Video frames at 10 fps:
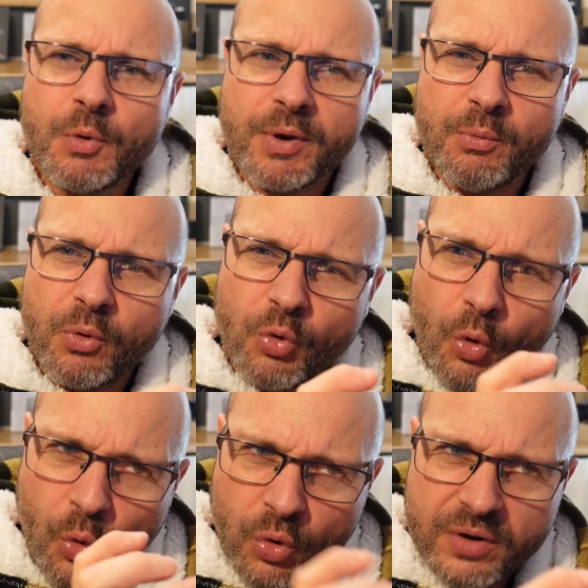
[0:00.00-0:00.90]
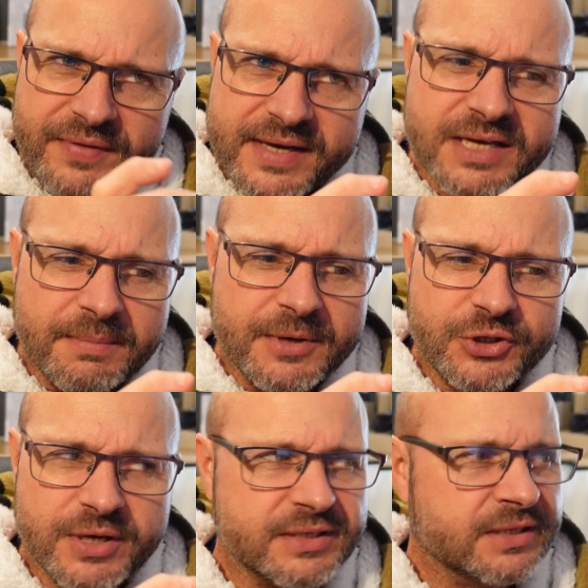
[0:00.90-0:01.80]
We want all of these
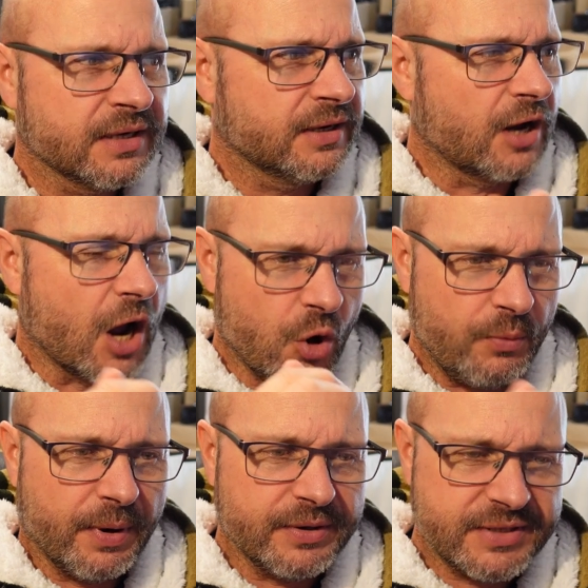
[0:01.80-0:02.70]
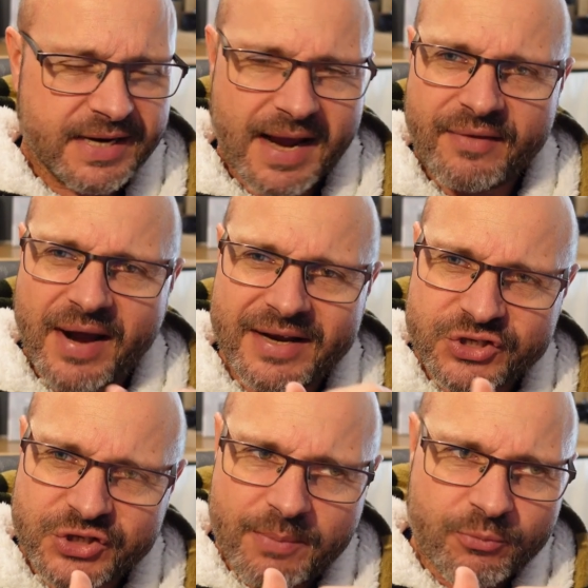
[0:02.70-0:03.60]
images open together as
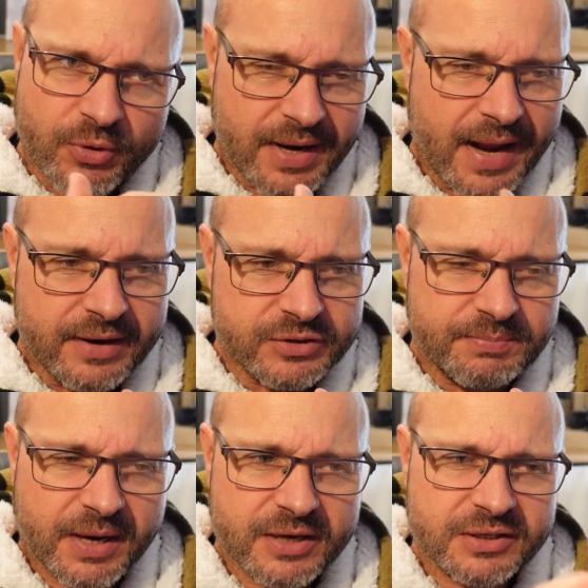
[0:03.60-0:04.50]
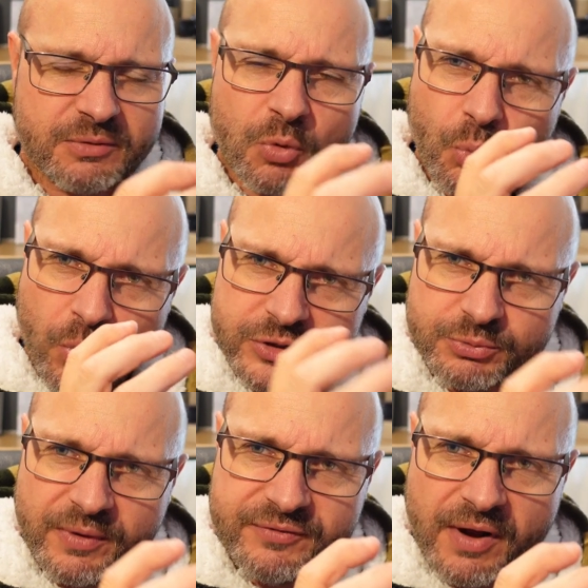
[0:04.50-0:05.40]
separate layers, because once
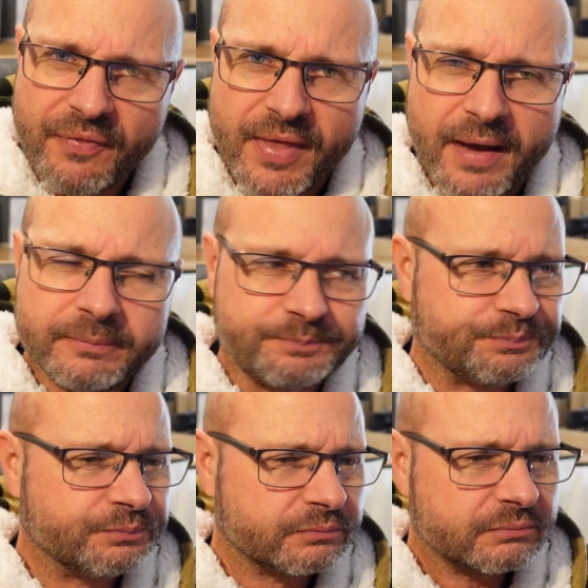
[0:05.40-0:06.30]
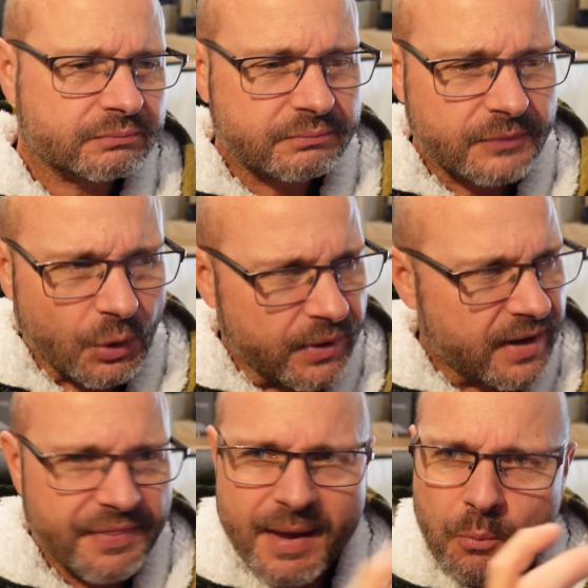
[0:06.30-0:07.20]
we've done that, we
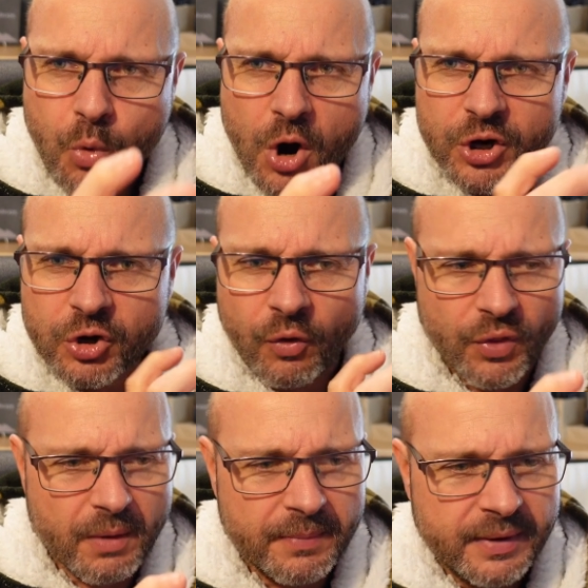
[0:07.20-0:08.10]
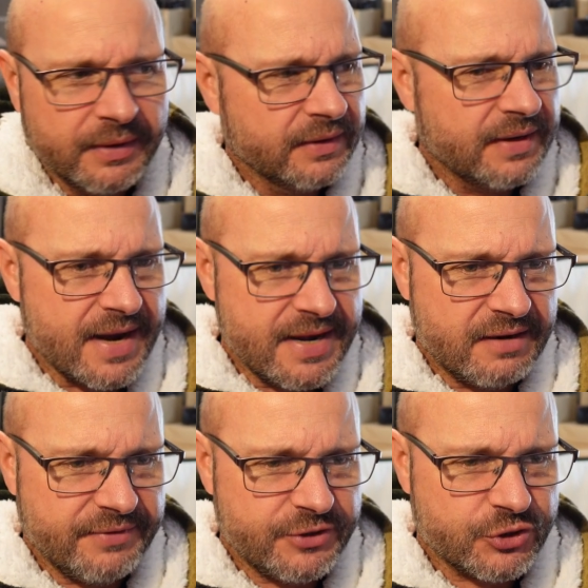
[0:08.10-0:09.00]
can then work on them
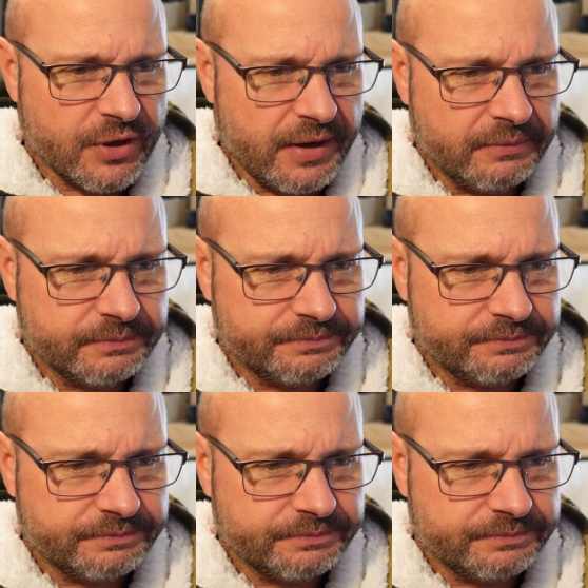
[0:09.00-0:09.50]
individually.